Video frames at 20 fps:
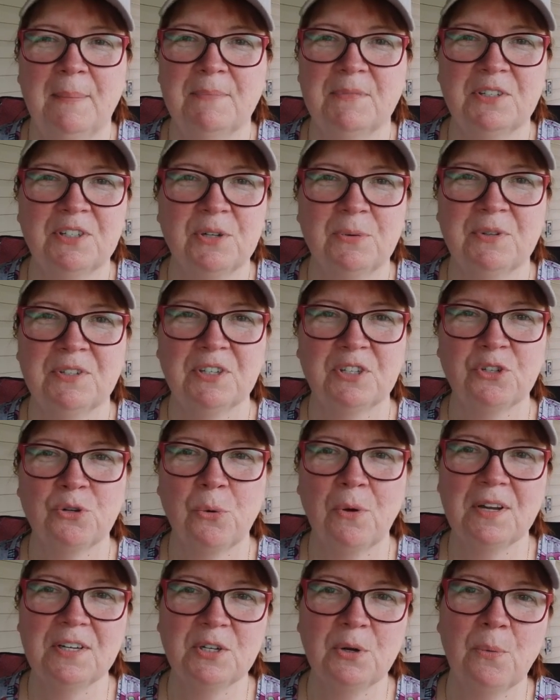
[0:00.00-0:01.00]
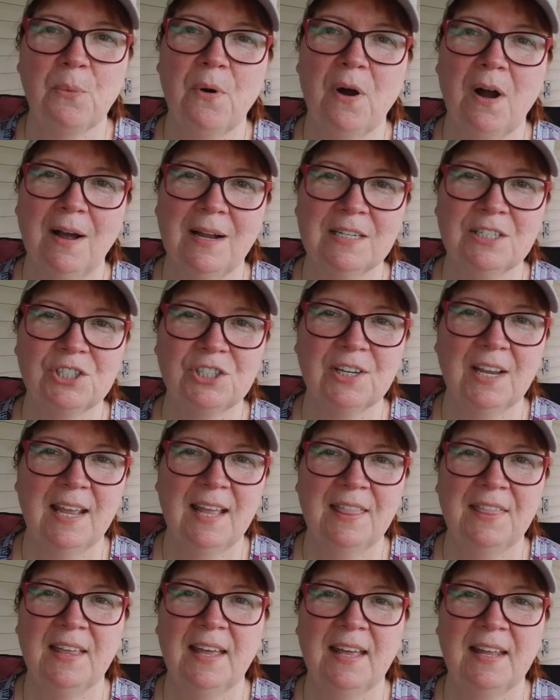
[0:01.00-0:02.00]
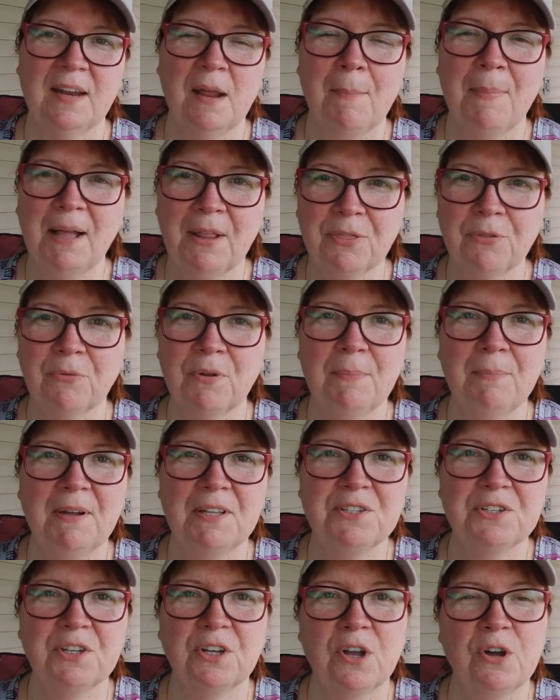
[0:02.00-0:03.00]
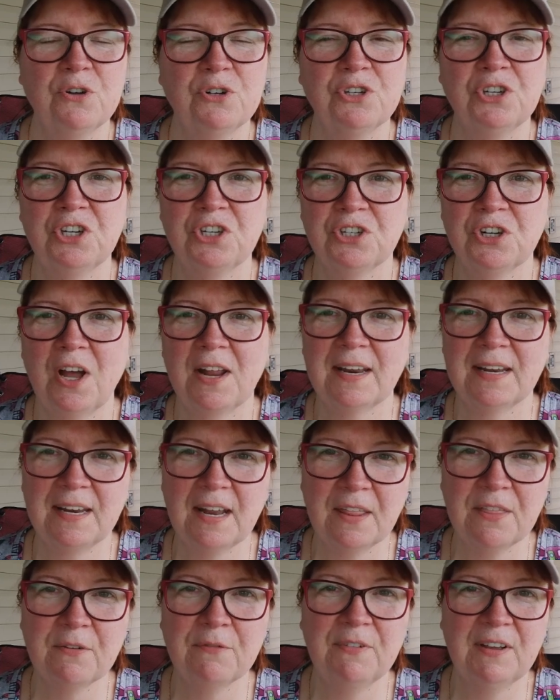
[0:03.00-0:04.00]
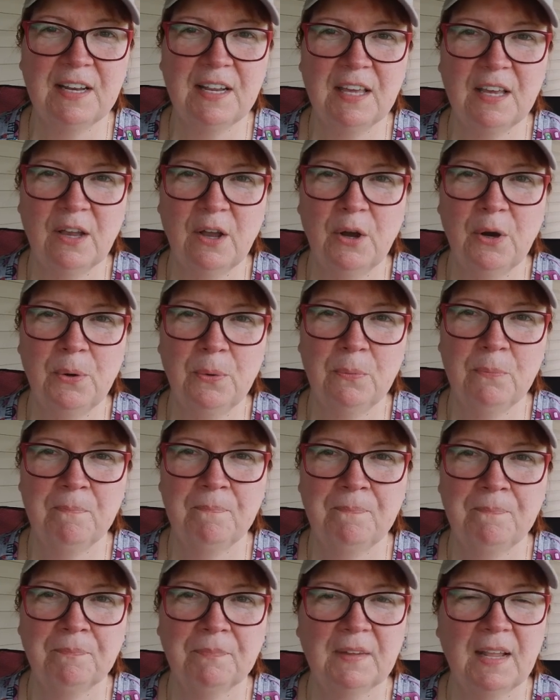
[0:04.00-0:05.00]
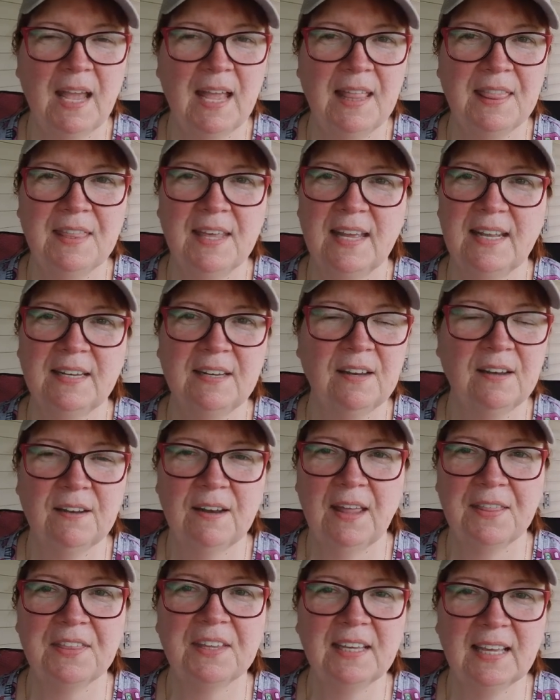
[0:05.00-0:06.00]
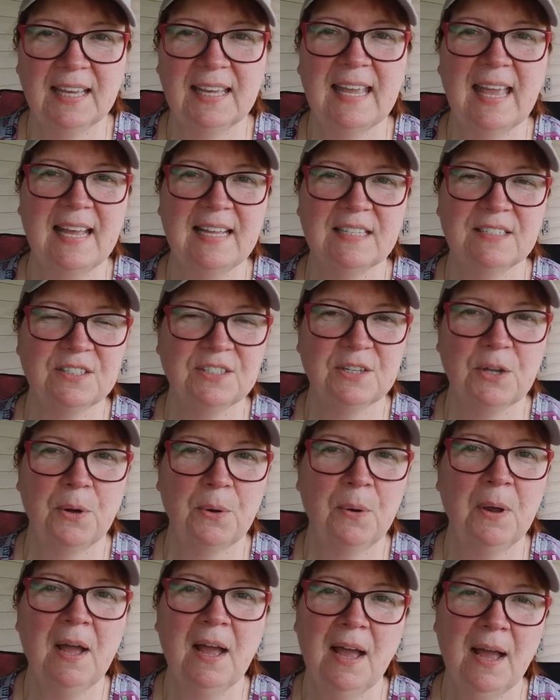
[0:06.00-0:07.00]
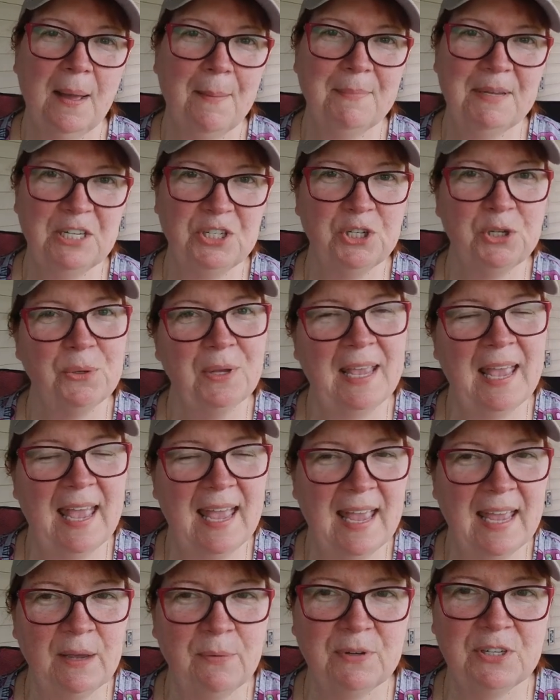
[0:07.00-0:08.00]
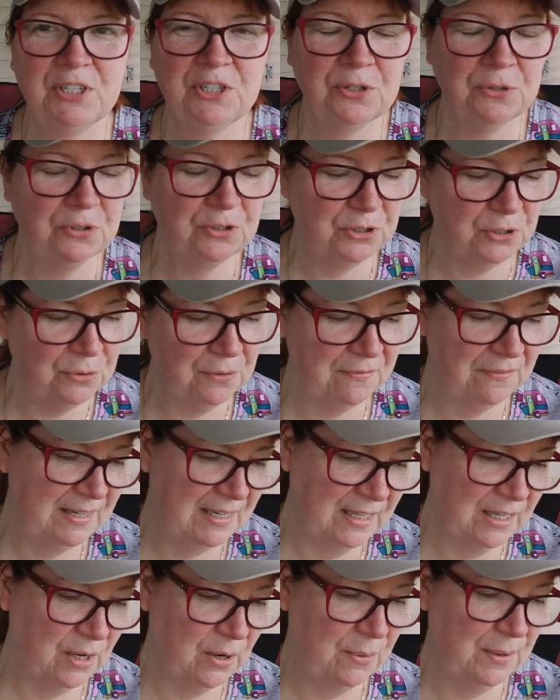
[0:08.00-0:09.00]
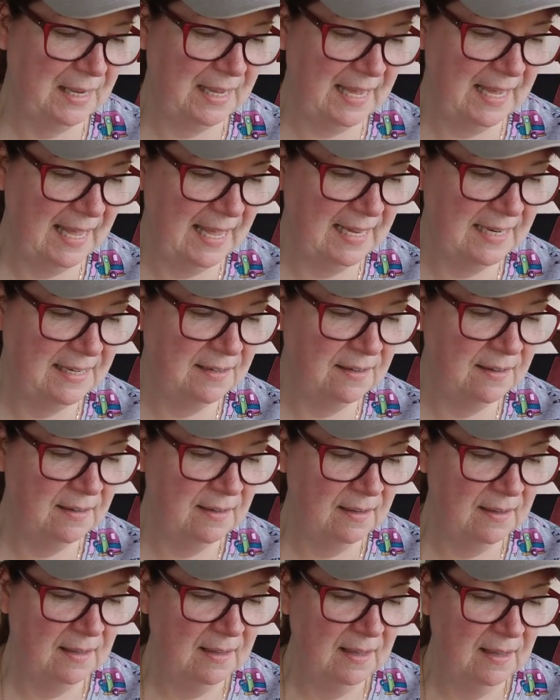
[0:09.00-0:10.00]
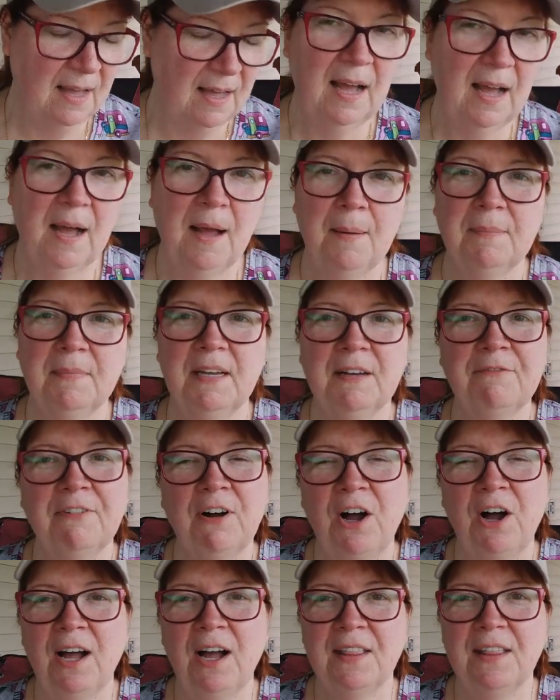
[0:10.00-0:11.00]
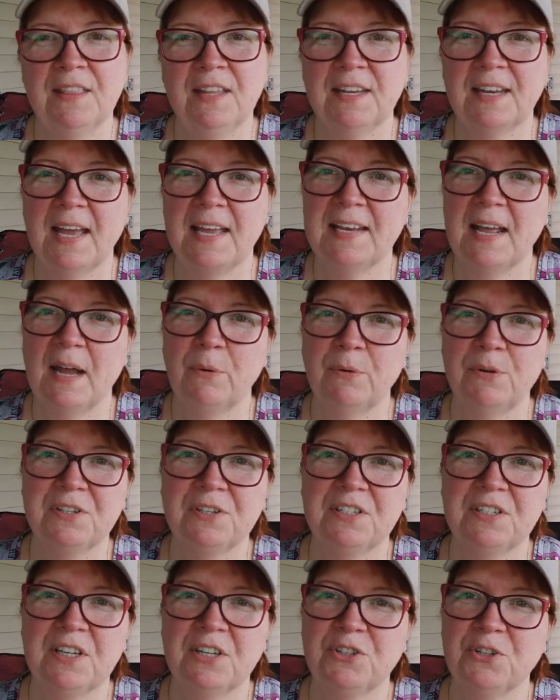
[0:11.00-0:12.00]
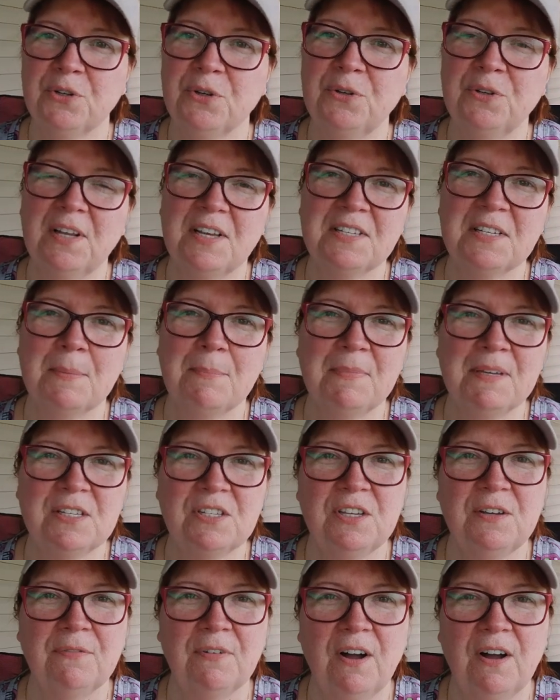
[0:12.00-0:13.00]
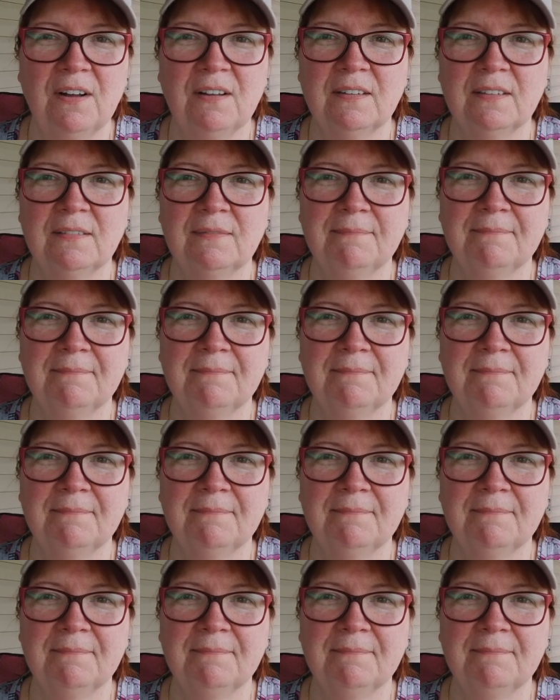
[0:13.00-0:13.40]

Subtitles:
She was a joy to watch, and then about 3 months ago she shot another video, and then nothing again. So miss you, Kay. Wish you'd shoot a video again. Yvonne, the Night Owl Stitcher. Who doesn't miss Yvonne?